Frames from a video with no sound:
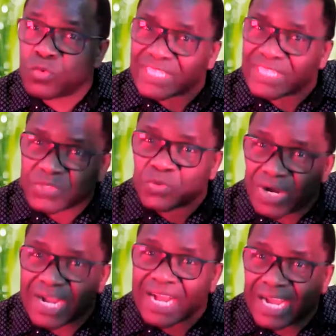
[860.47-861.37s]
what
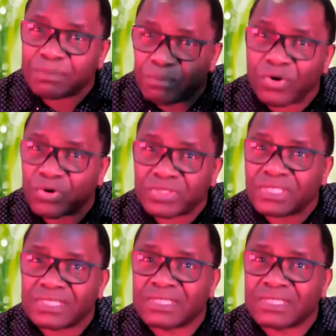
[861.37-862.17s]
you are on